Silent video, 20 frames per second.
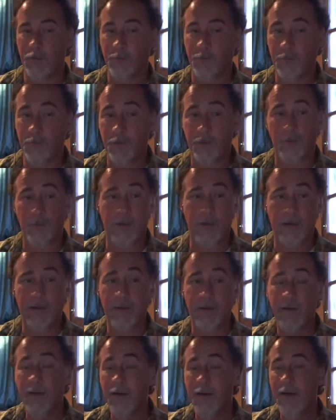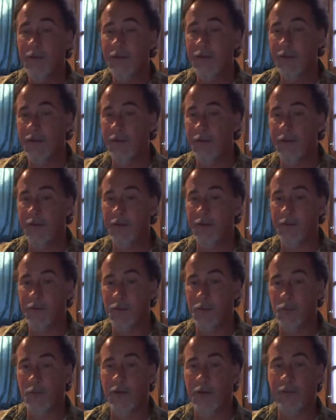If you're doing that, then
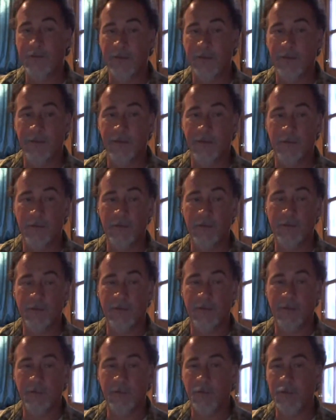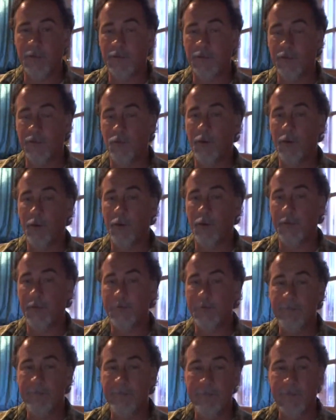you're wasting electricity. What you want
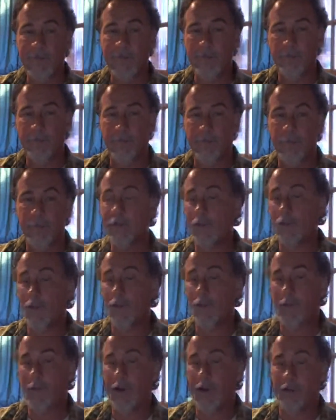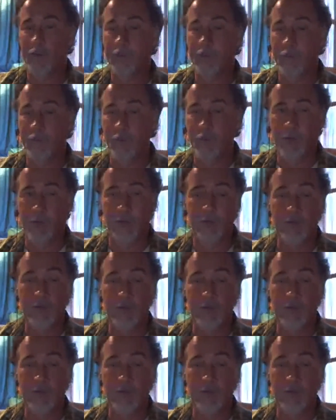from your solar panels to your